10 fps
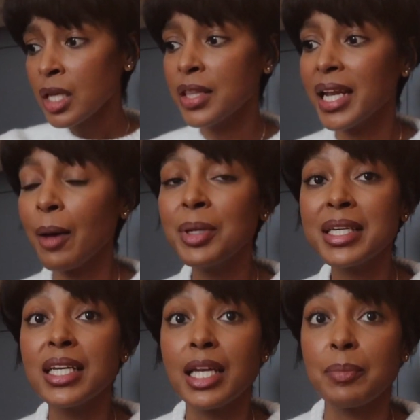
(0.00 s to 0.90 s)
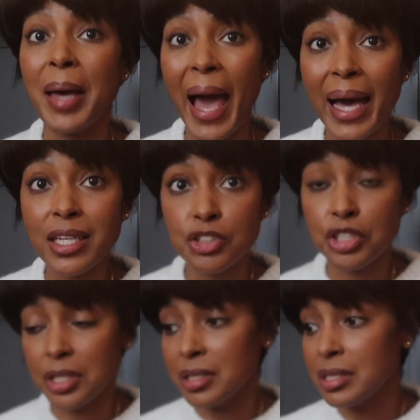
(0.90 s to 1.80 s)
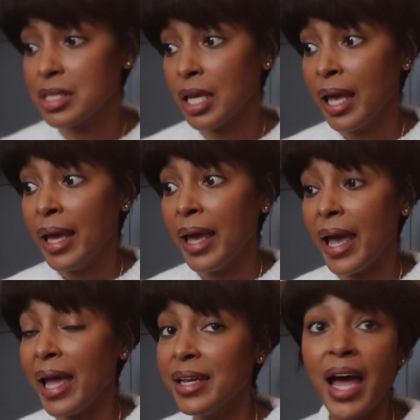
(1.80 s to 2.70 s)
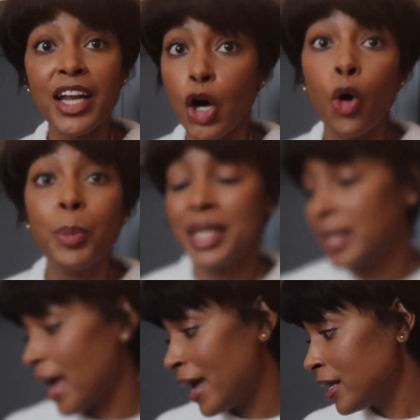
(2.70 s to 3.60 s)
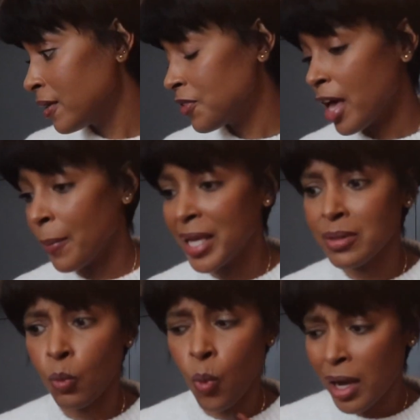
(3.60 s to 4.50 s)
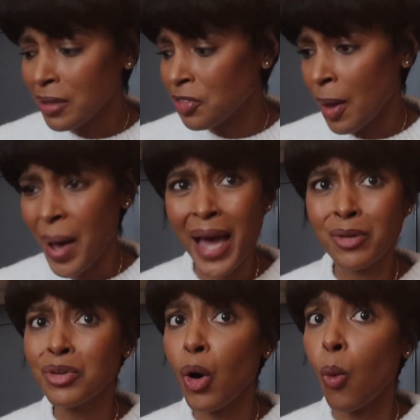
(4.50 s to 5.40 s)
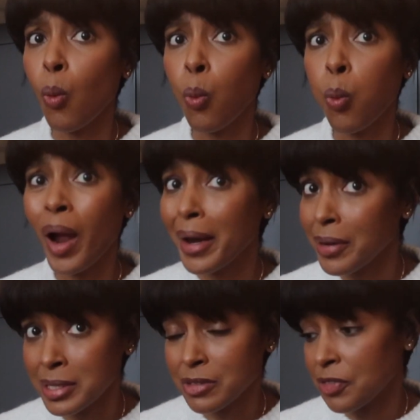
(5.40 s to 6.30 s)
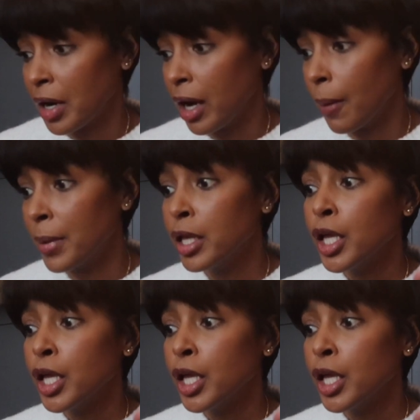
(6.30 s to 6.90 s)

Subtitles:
That I've been getting packages and not opening any of them. And one of them, I don't know where it's from.